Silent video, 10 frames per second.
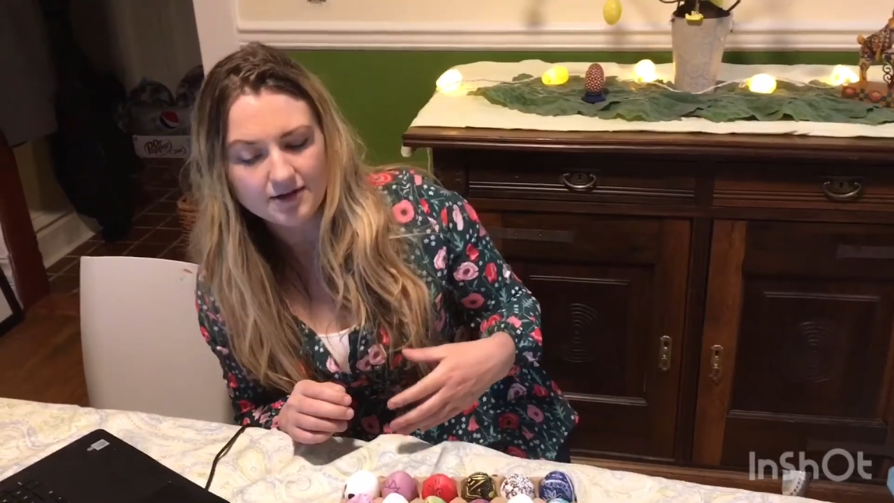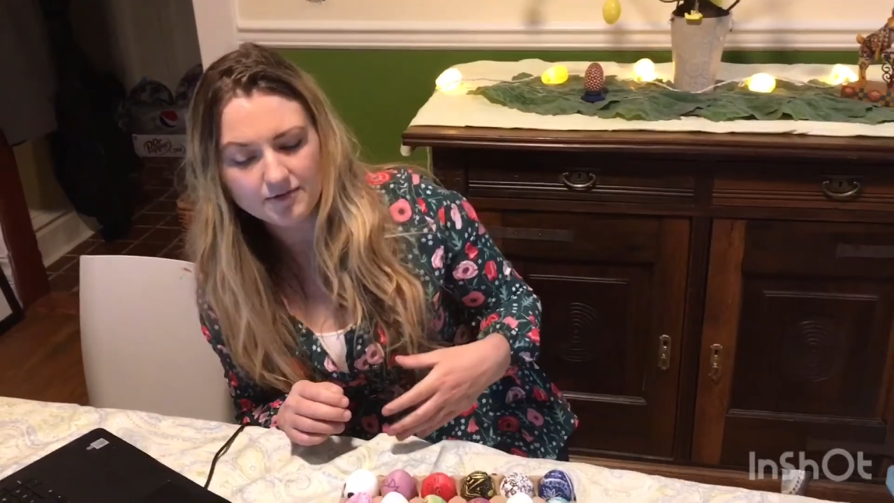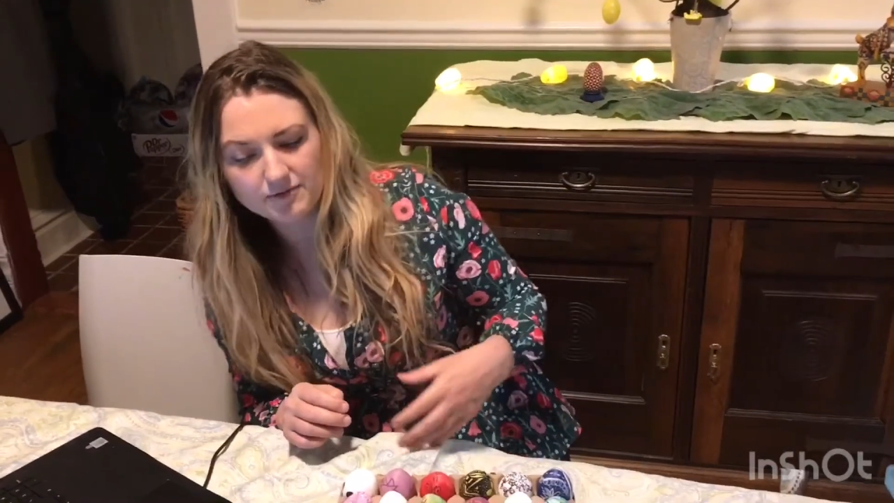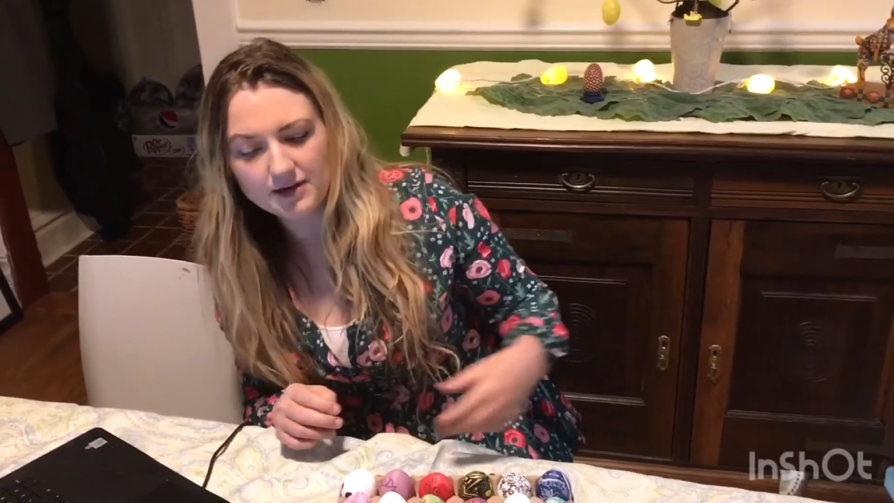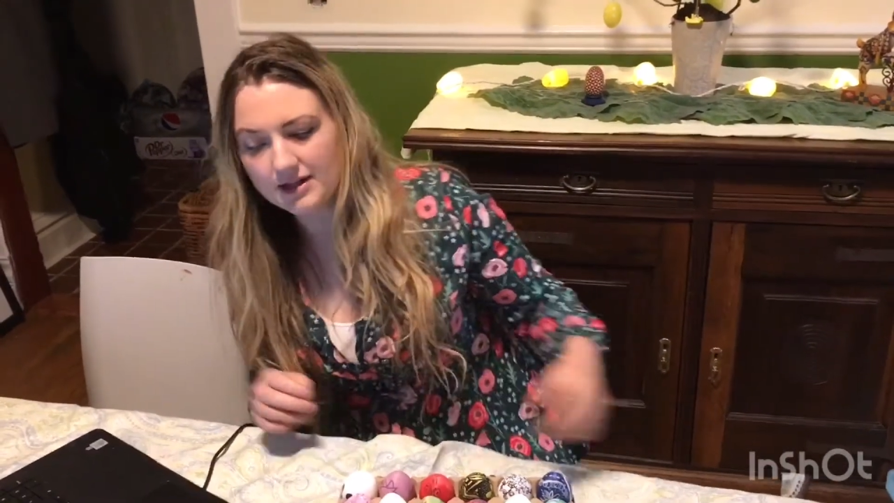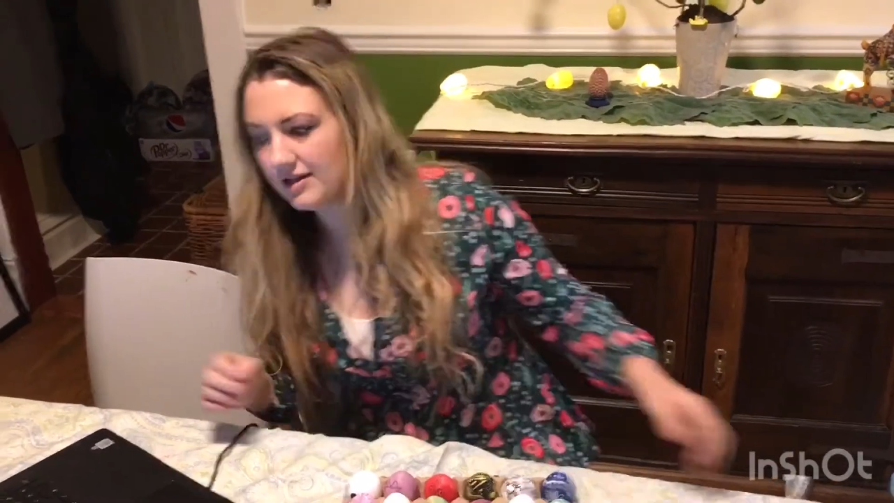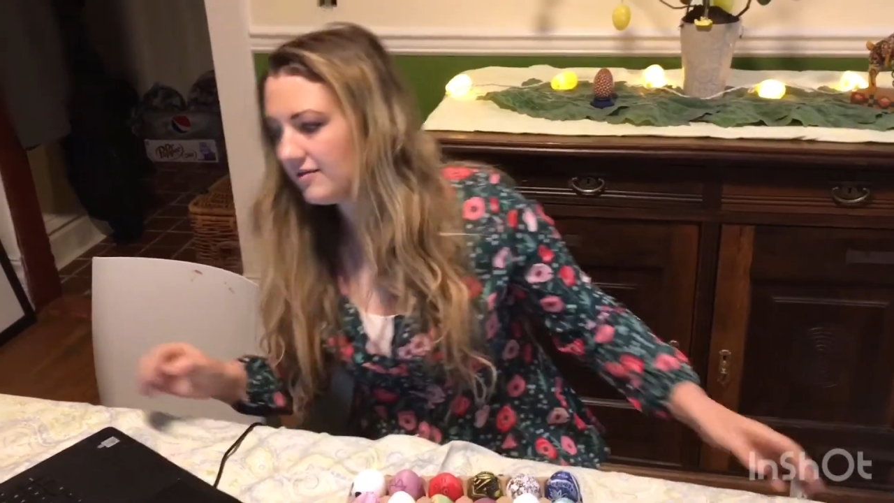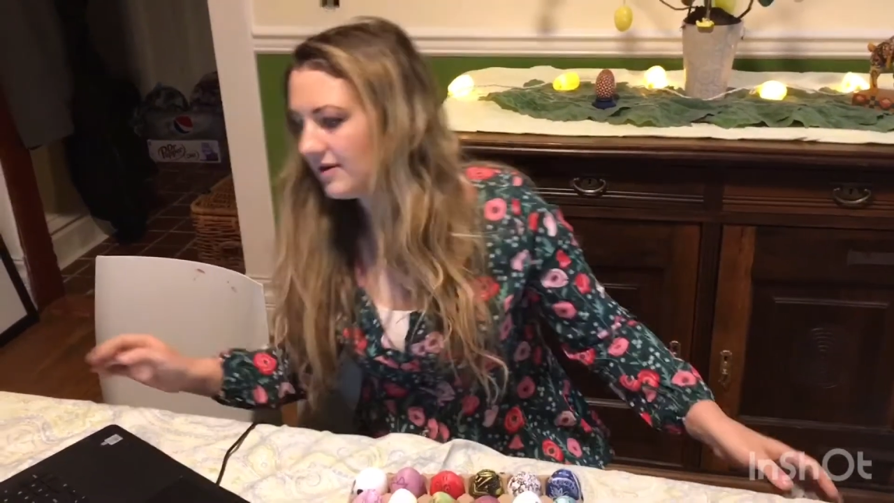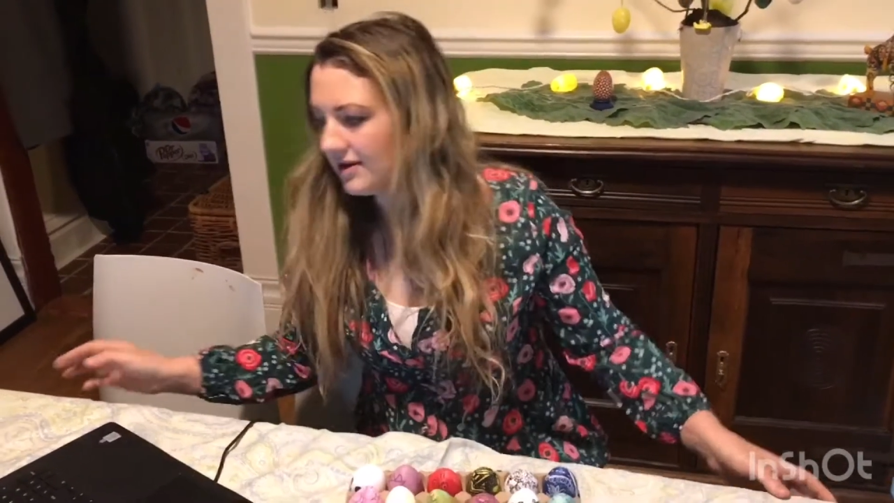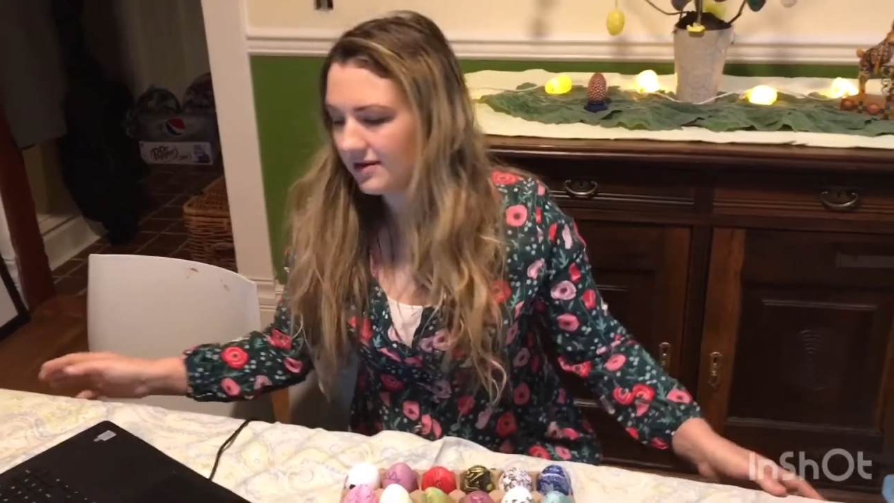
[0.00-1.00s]
really you
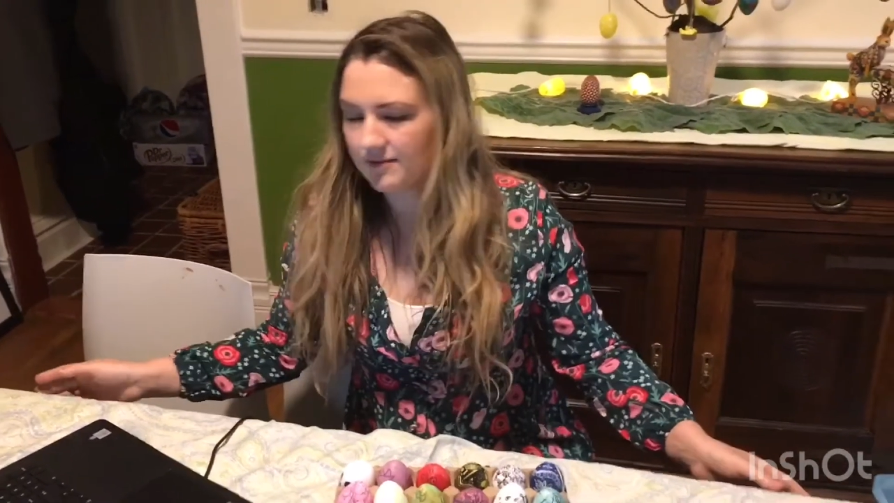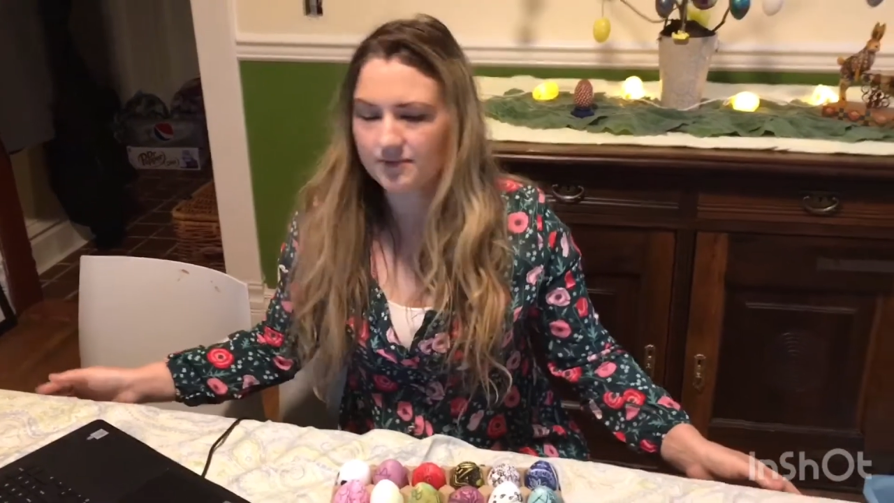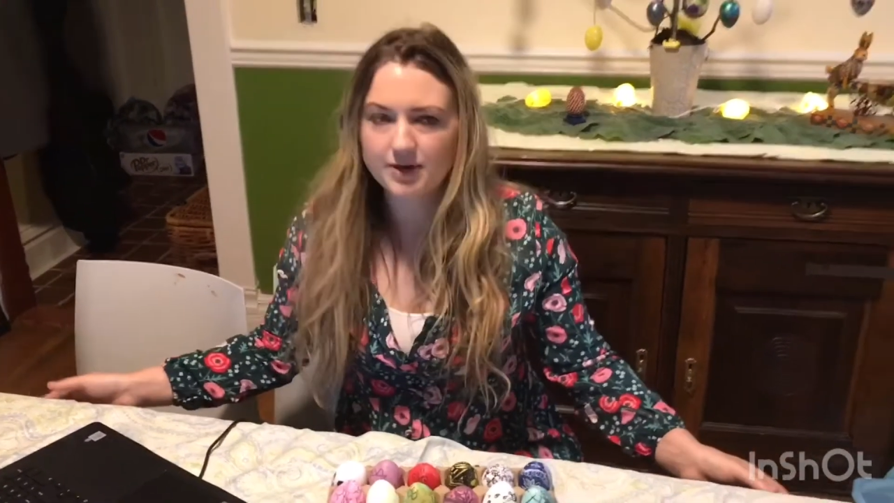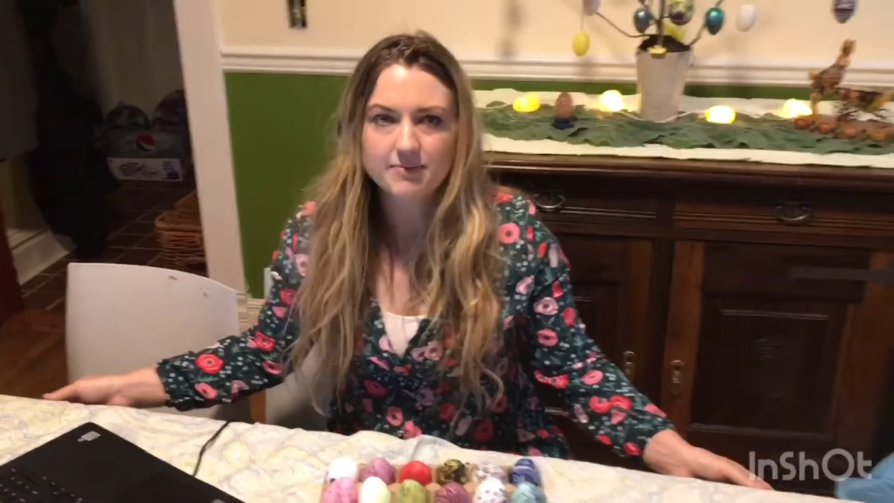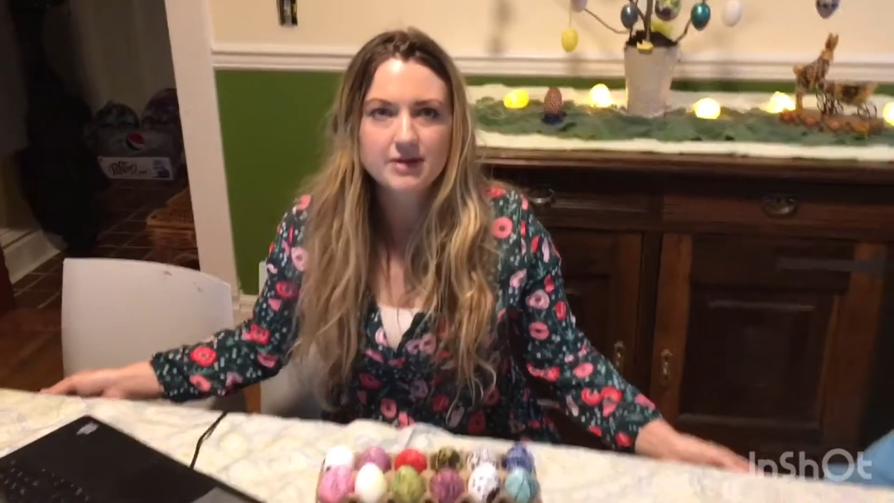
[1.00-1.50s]
want to probably